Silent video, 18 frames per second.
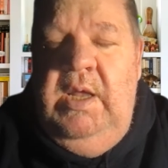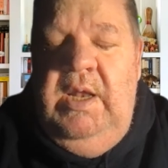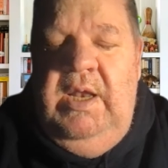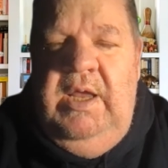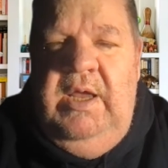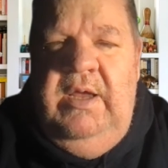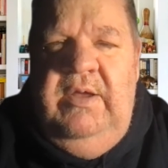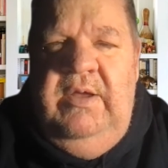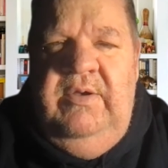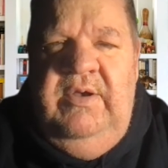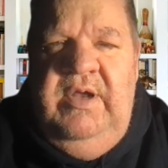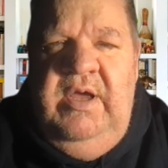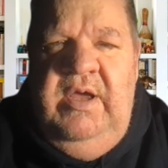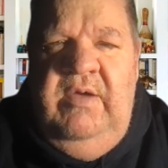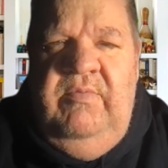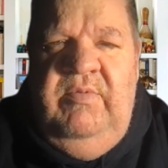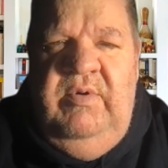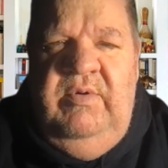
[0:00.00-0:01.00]
Hello,
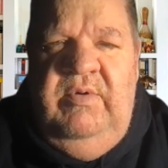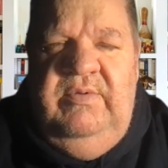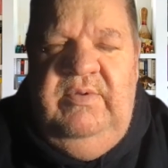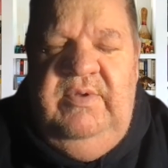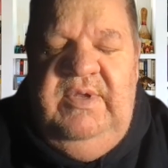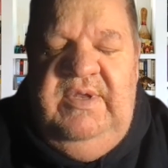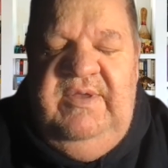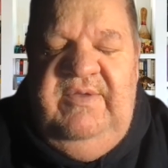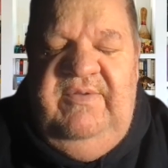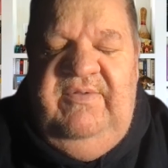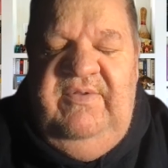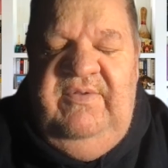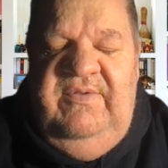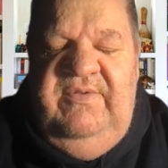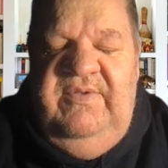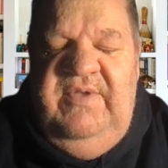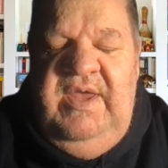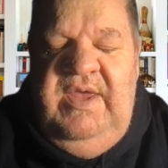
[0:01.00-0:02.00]
Nobel. This
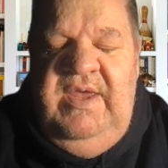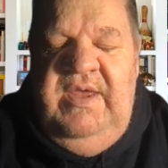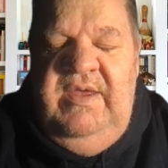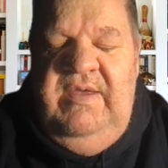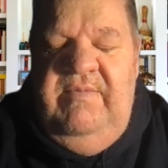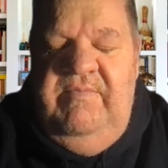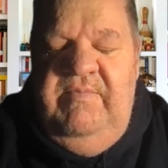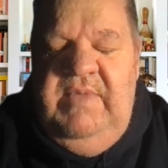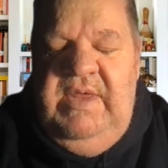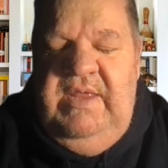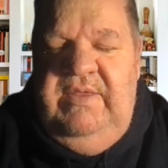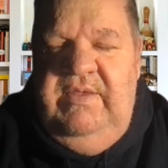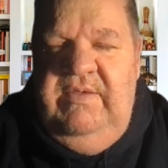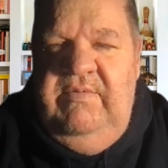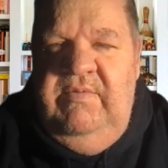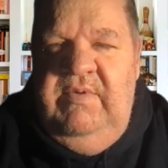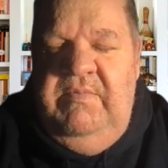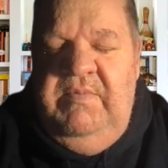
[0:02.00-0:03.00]
is uh,
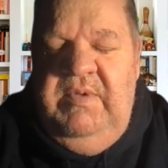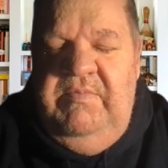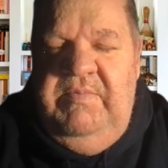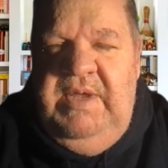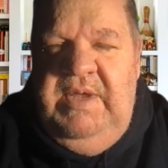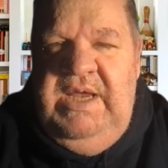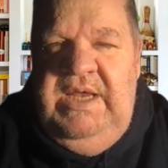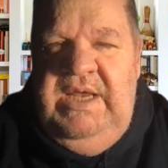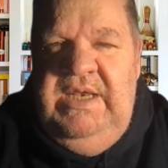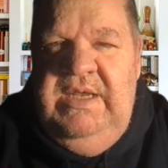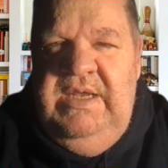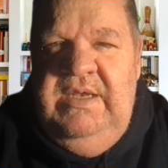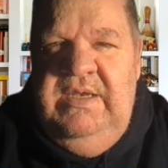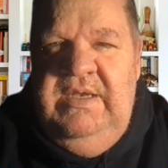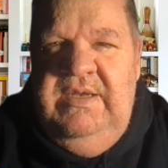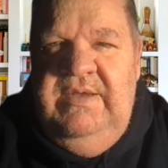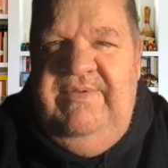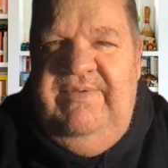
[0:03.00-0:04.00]
Matthew Robert Payne,
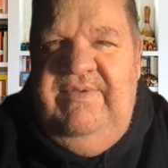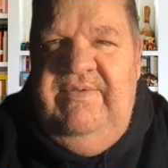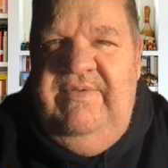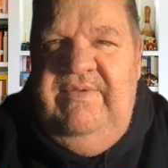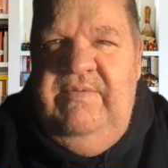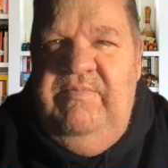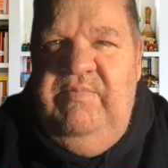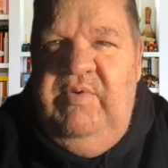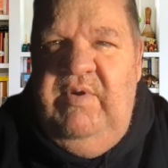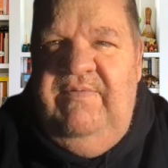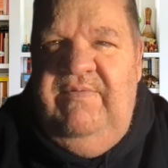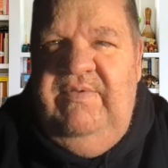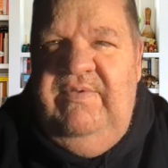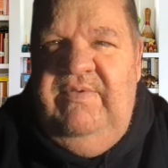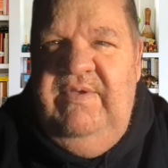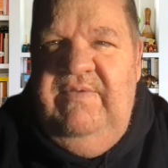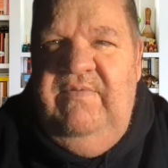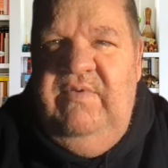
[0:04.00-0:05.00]
and this is a
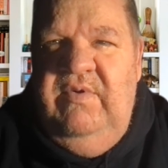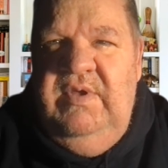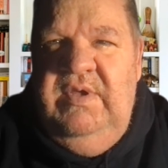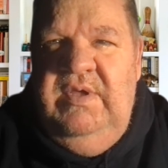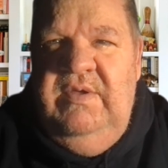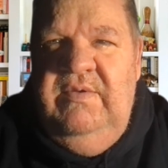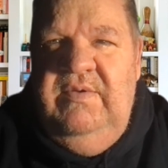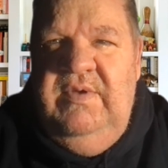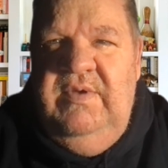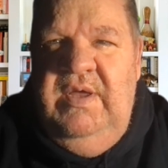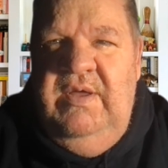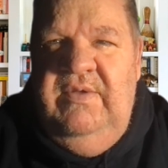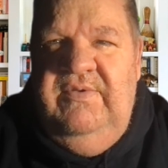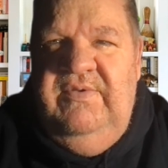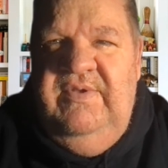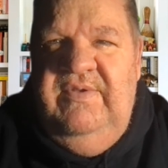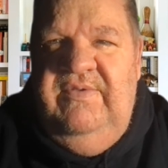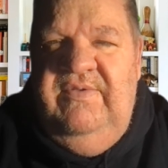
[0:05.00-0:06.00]
prophecy for you. I'll
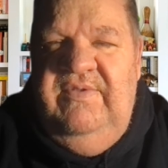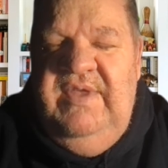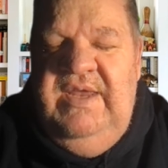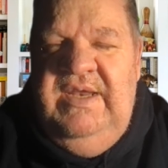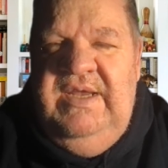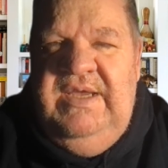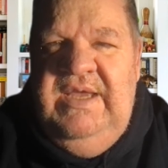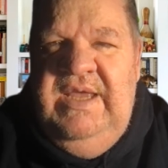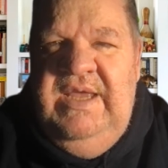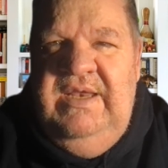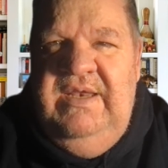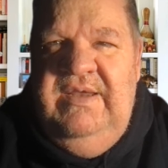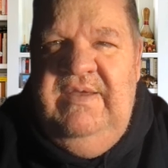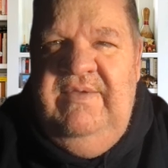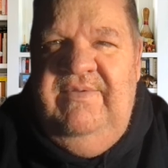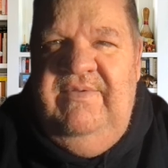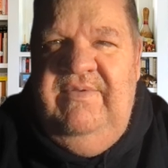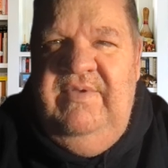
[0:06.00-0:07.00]
just dedicate
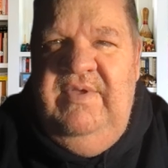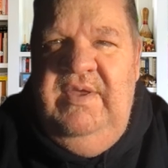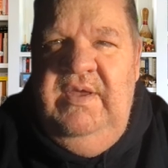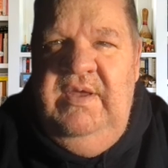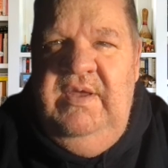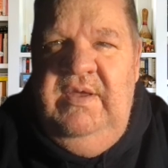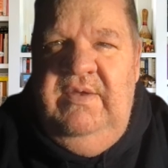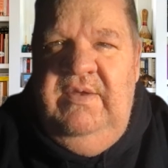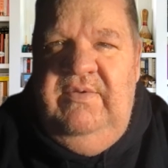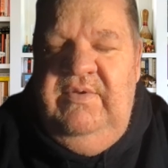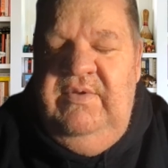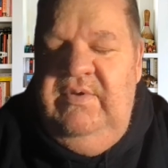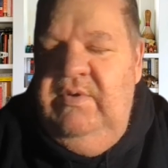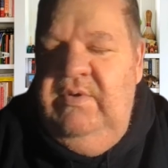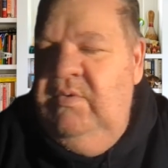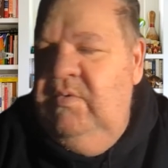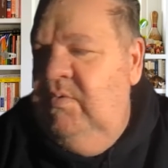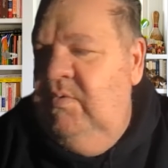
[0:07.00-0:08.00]
this to the
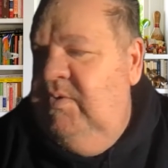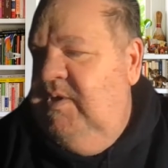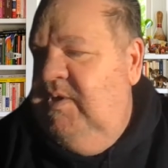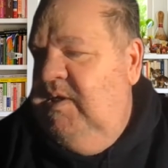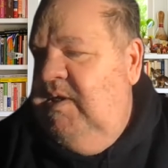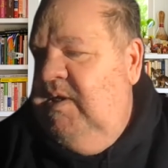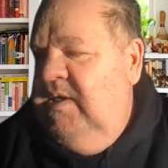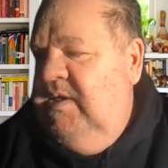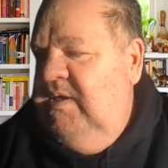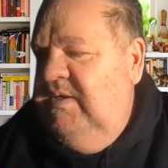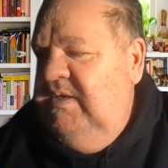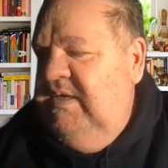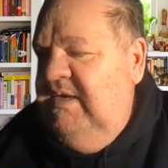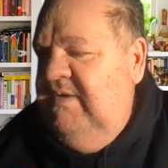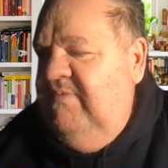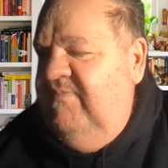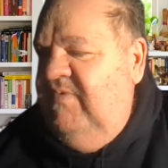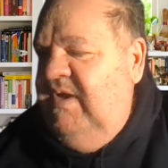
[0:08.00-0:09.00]
Lord. Uh,
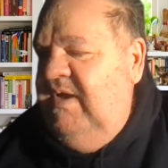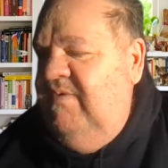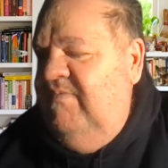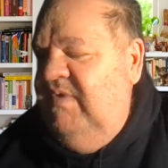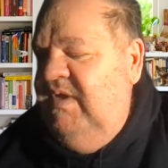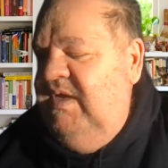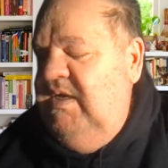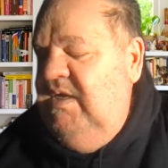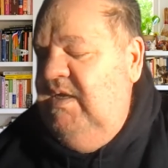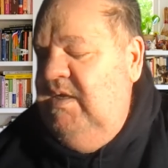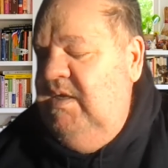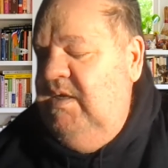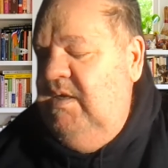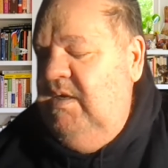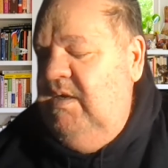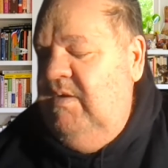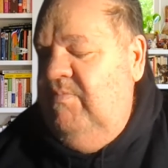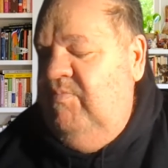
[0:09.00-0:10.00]
dear Father,
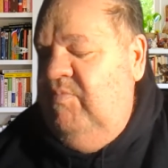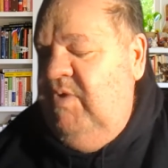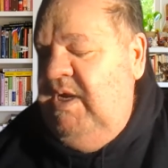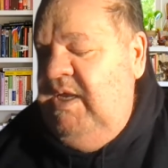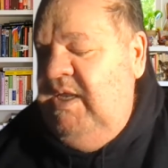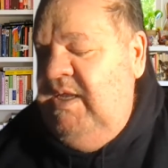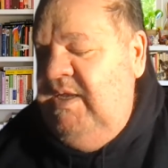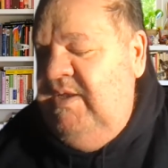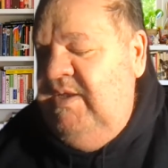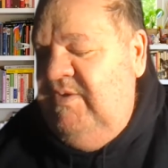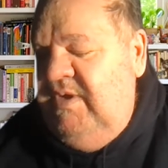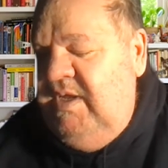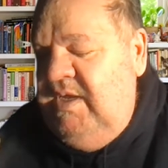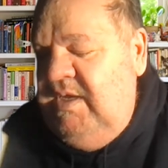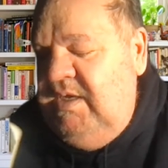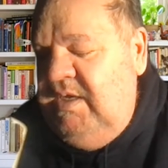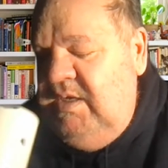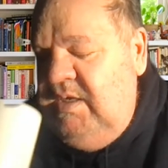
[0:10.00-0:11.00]
I pray that
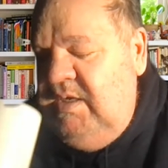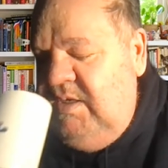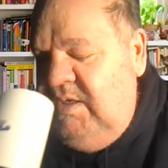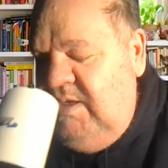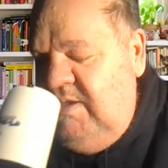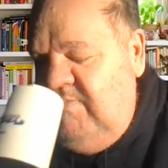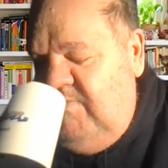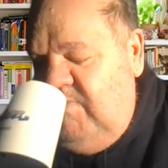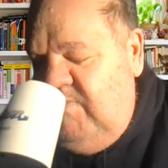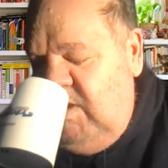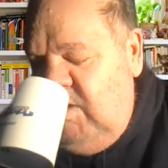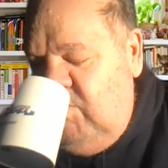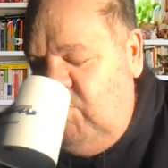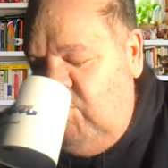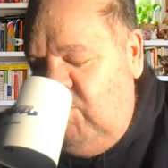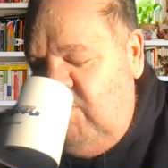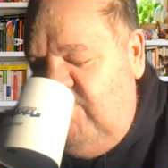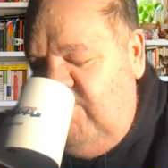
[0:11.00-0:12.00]
uh, you'd give me a
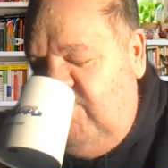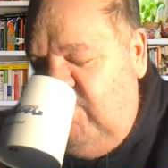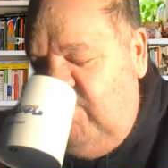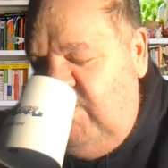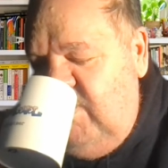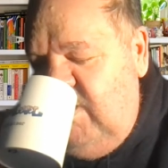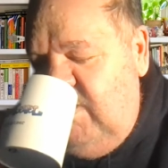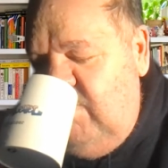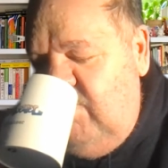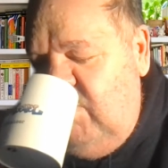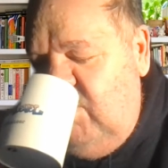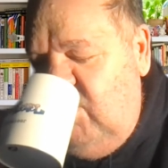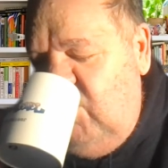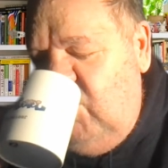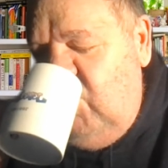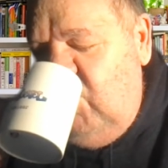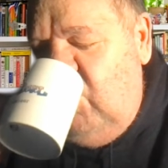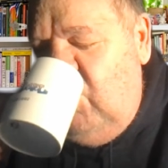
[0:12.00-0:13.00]
word for Nobel,